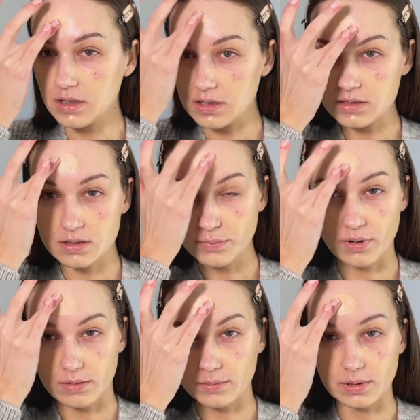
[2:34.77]
It's
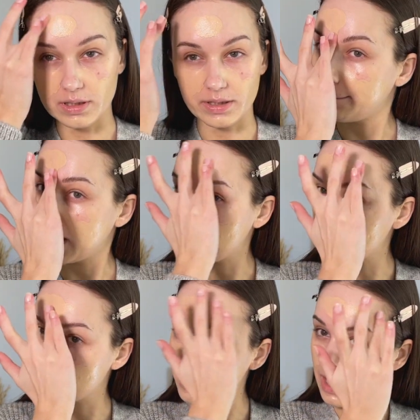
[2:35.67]
probably like
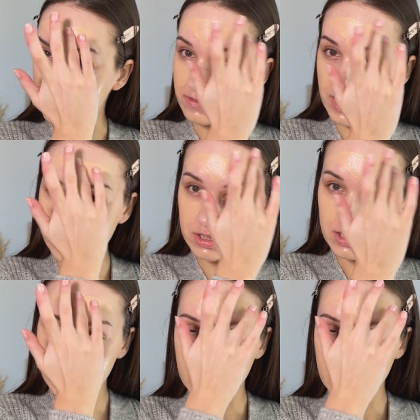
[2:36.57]
medium coverage.